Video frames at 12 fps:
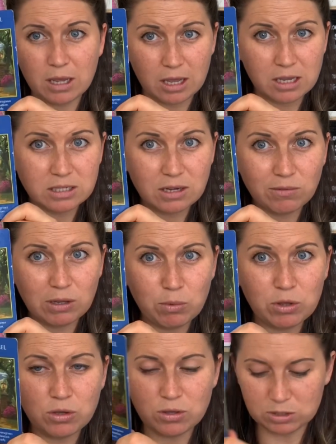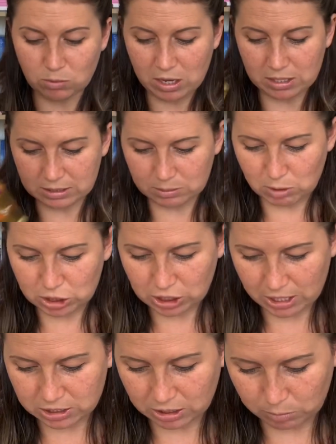he's definitely with you this week as this big
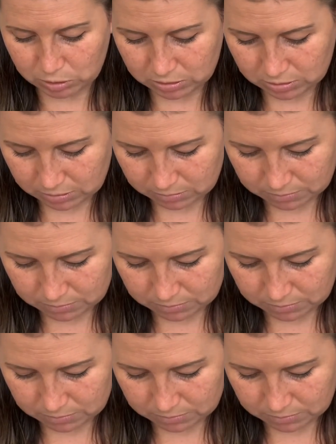change happens.